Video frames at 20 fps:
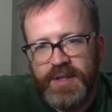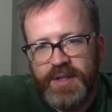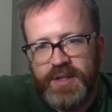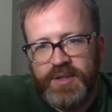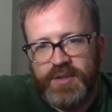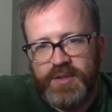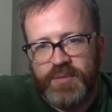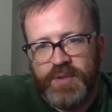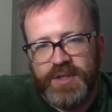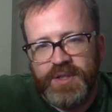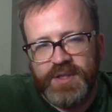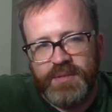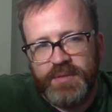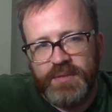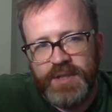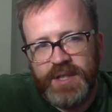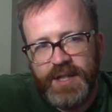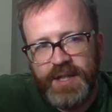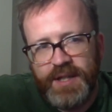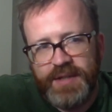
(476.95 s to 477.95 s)
So when
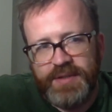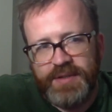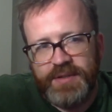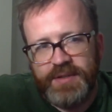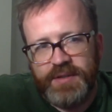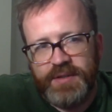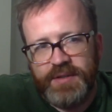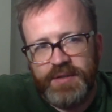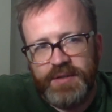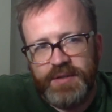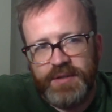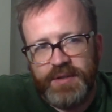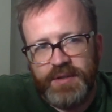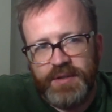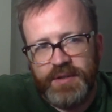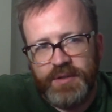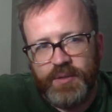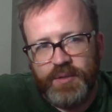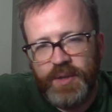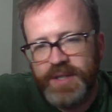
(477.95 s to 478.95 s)
somebody asks a
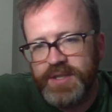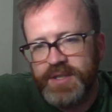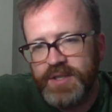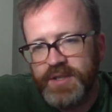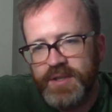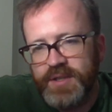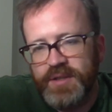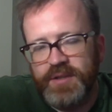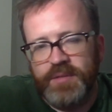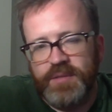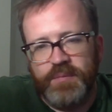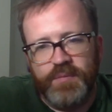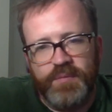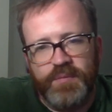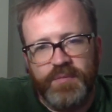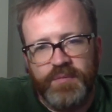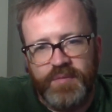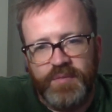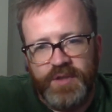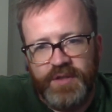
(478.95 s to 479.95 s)
question,
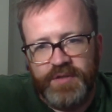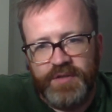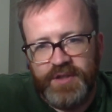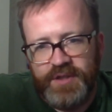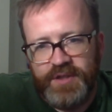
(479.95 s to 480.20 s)
gives an